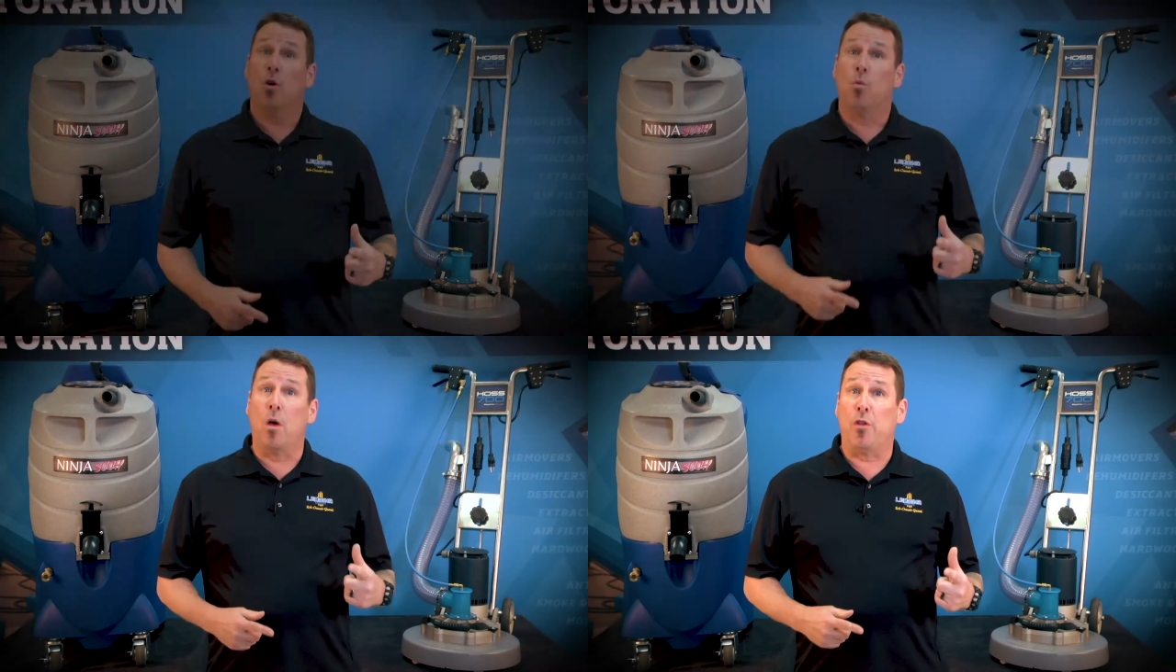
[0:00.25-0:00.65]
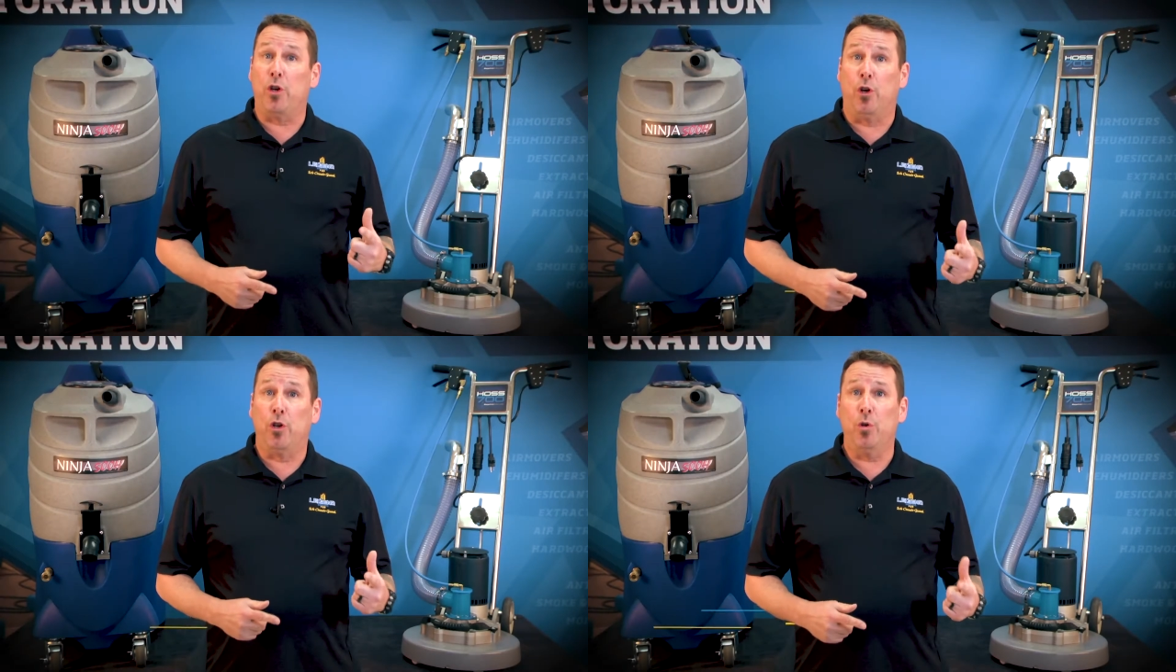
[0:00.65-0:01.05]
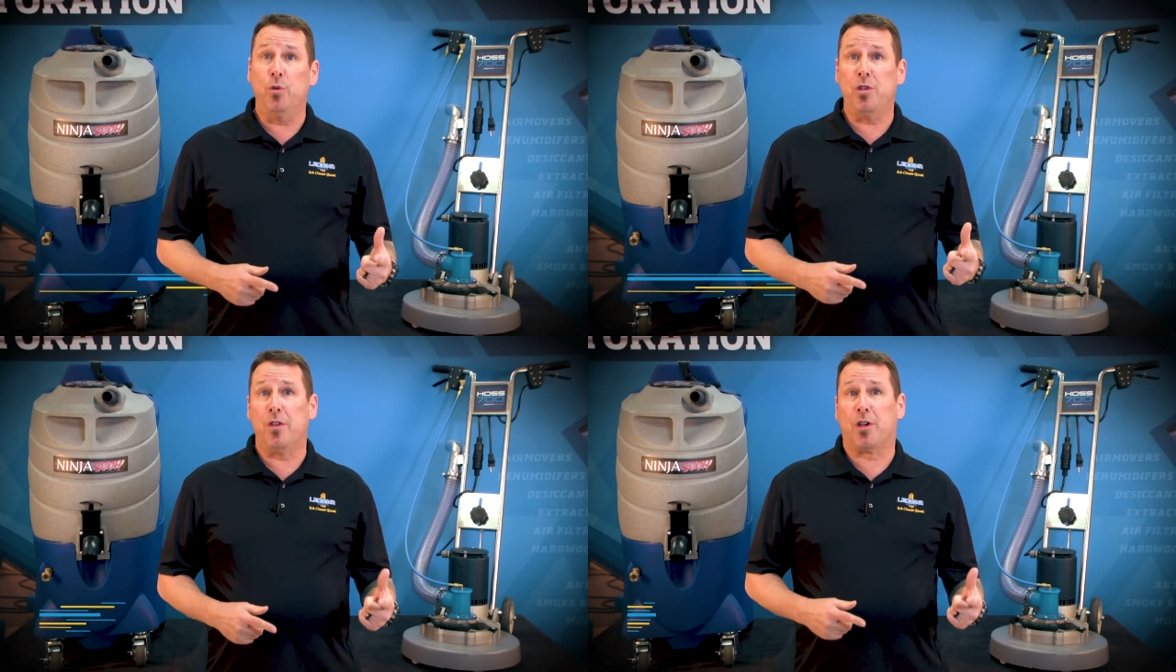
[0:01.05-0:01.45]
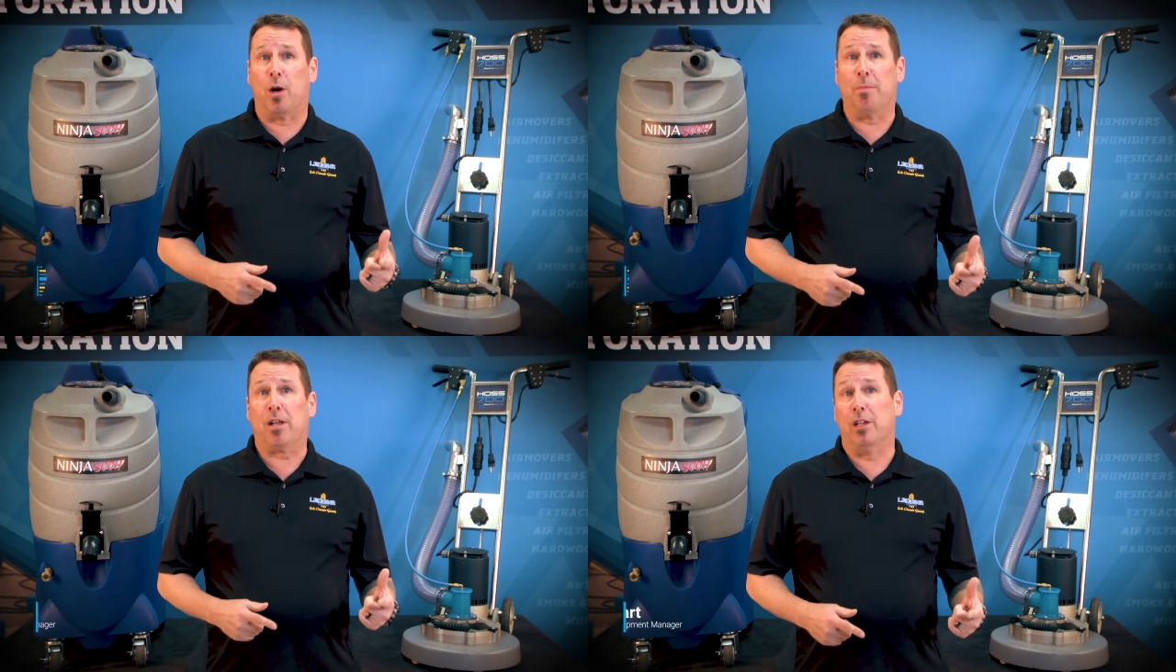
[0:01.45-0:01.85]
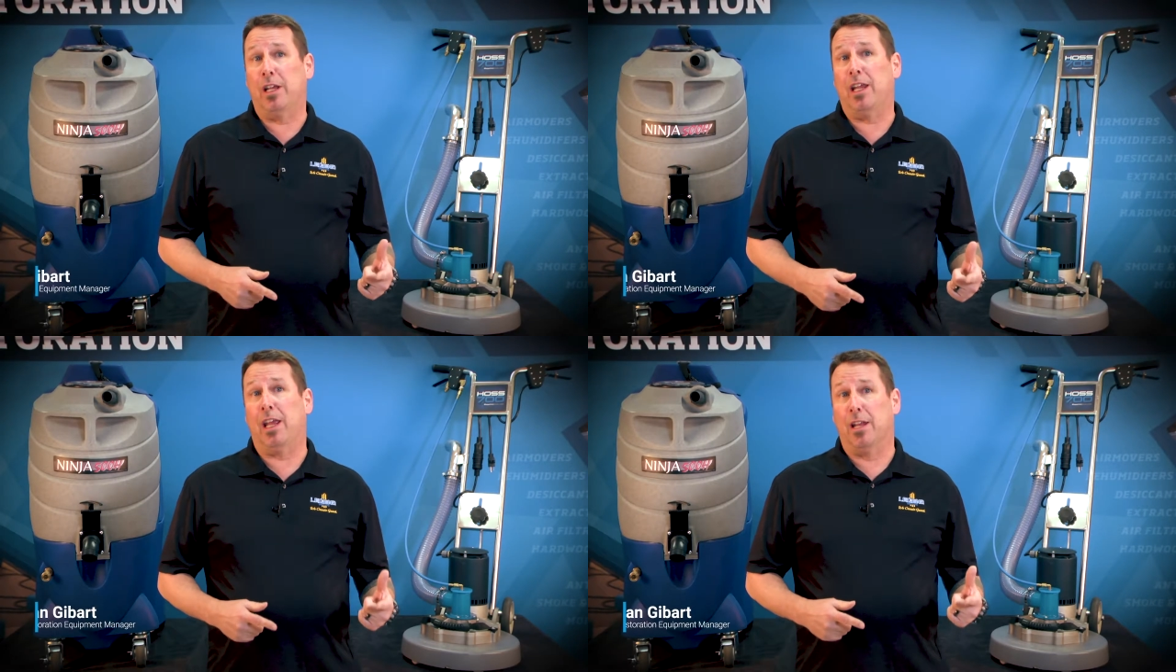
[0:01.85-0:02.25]
Whether you're new to the carpet
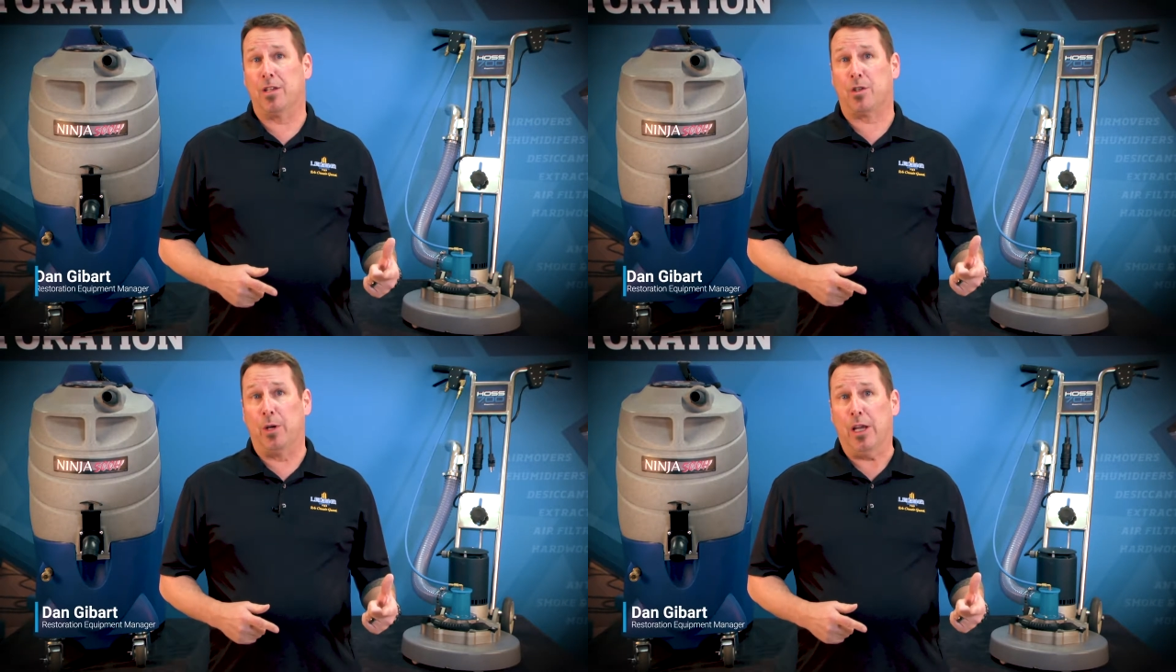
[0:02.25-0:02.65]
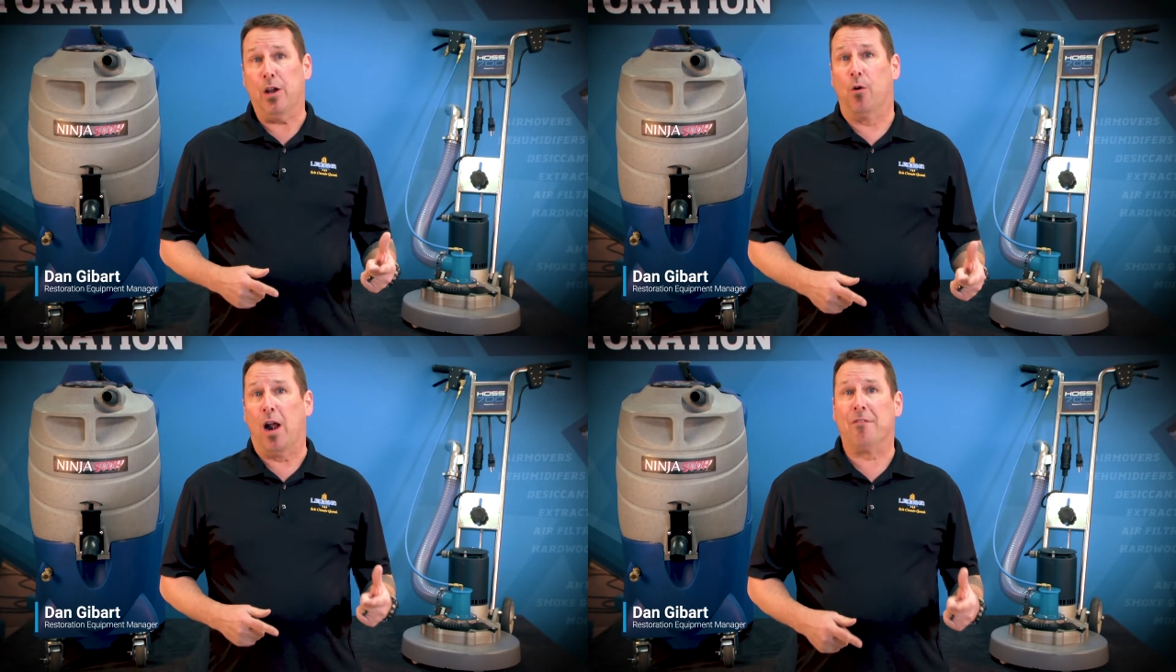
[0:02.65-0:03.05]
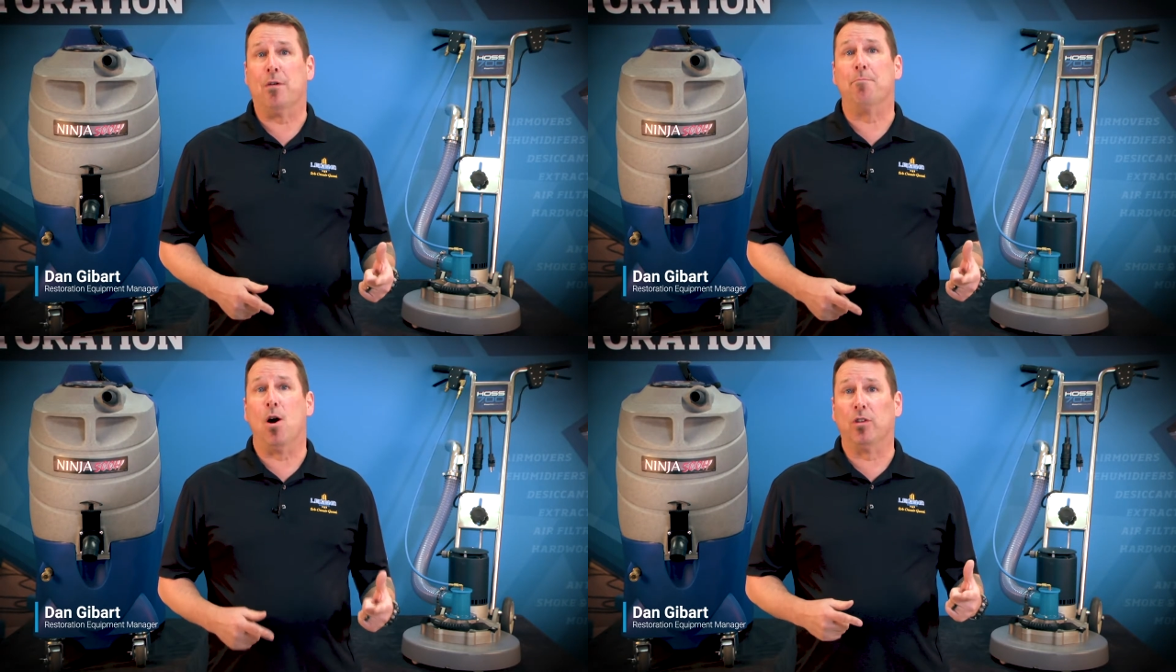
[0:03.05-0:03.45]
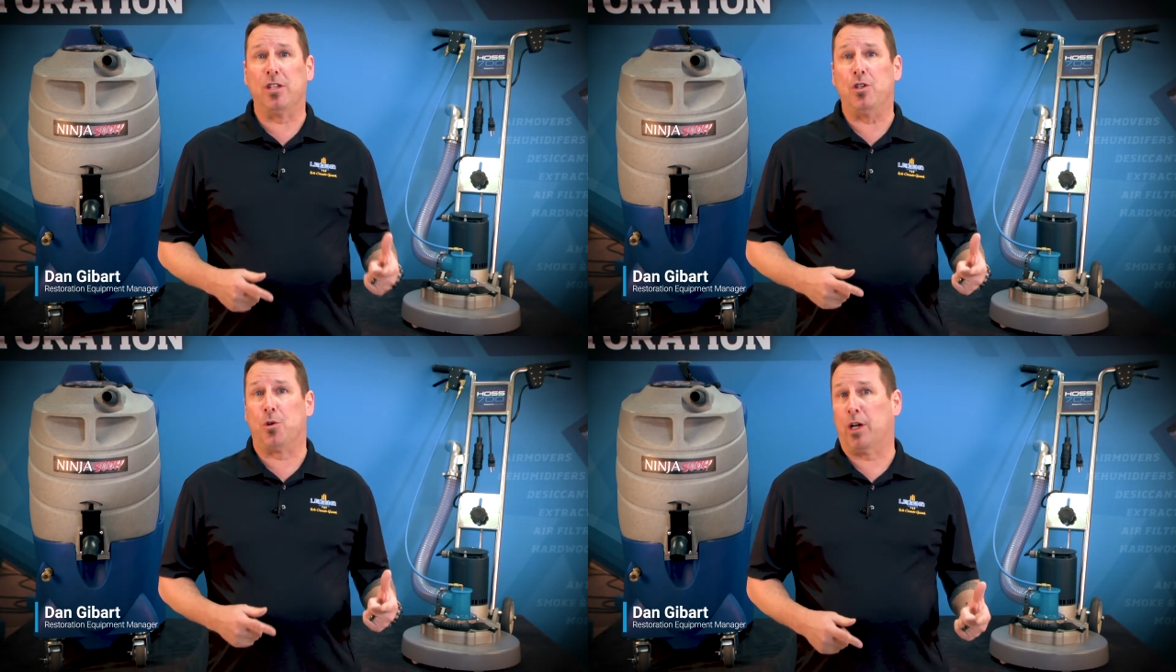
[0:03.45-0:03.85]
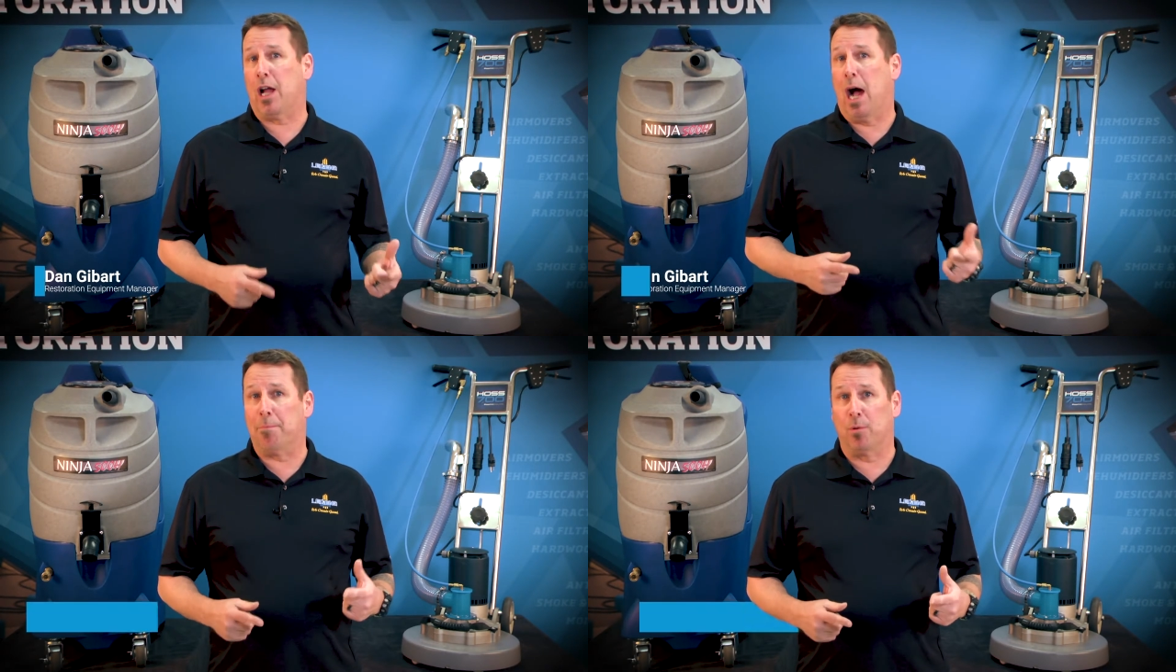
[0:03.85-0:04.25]
cleaning industry or have a
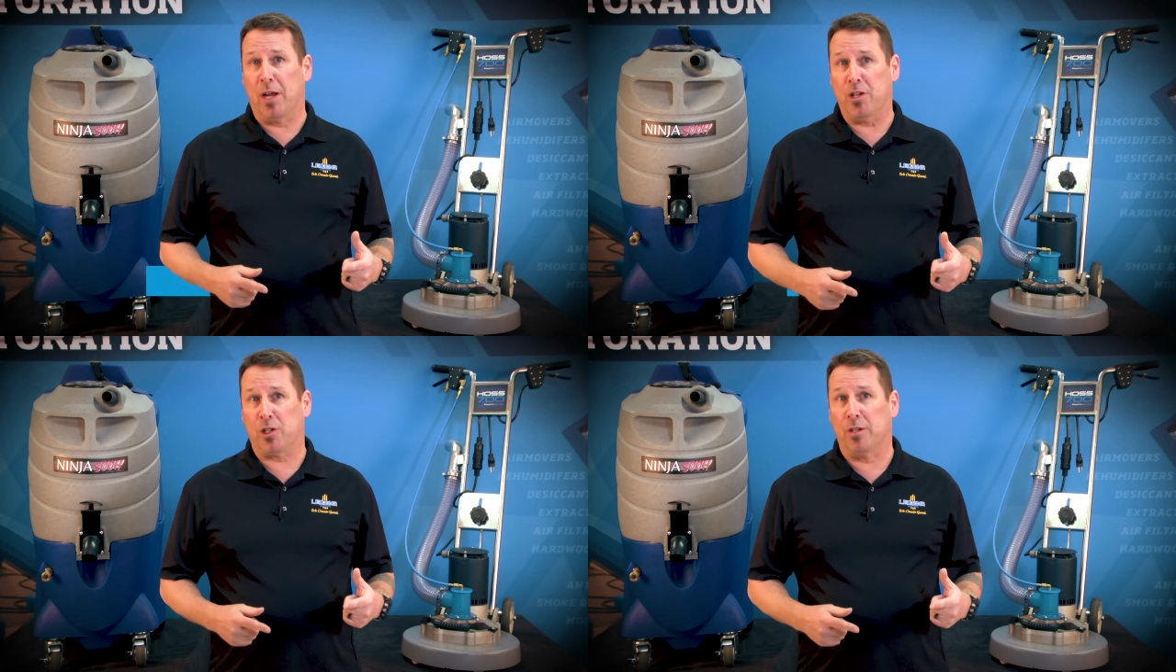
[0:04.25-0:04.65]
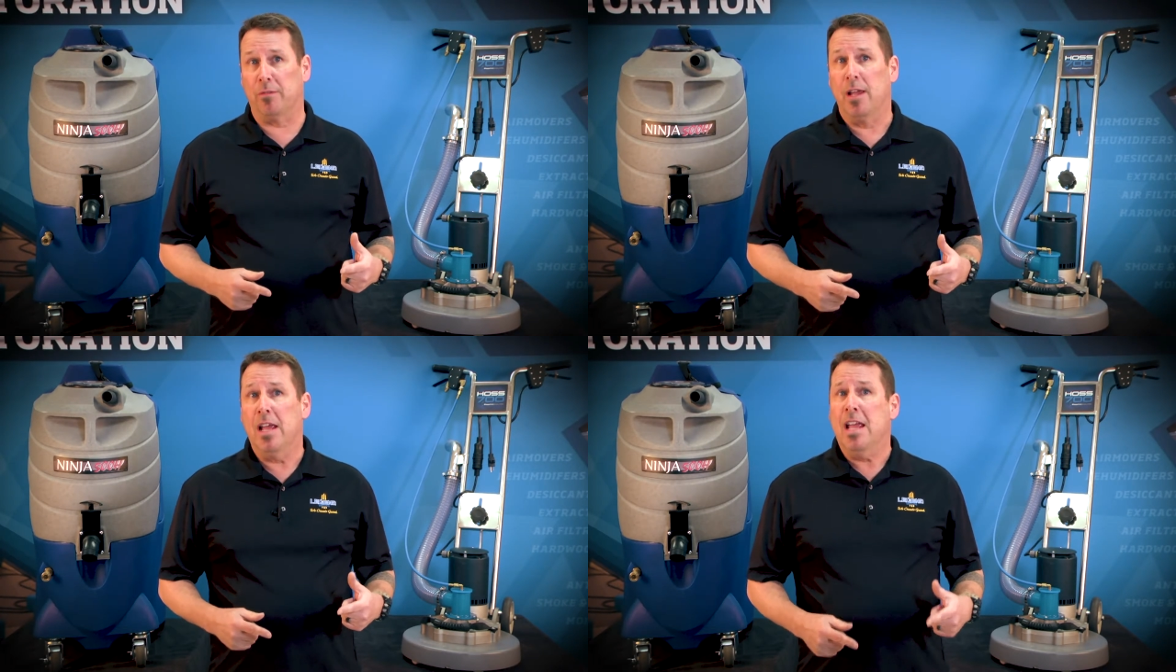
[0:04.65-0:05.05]
multi-truck operation,